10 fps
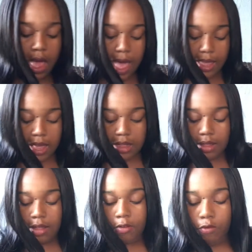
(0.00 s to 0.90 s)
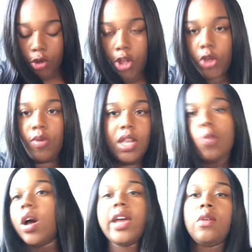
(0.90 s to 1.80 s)
I got Rue
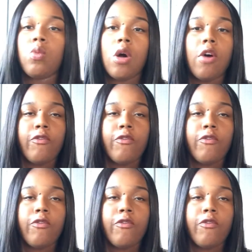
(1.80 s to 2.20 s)
twenty-one.